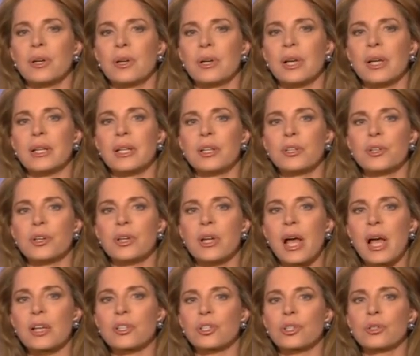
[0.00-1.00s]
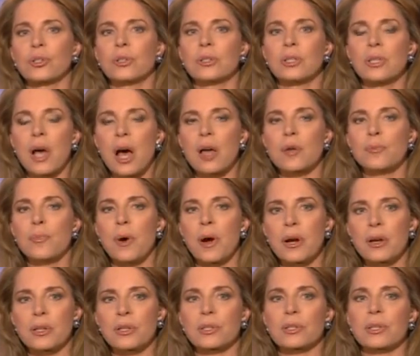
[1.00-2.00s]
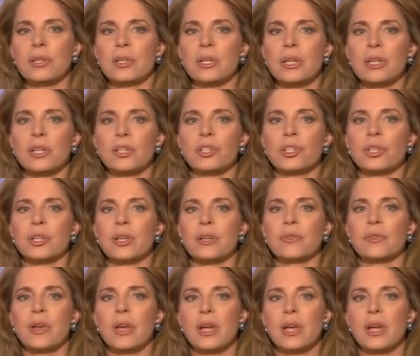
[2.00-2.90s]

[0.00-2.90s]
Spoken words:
an international nonpartisan initiative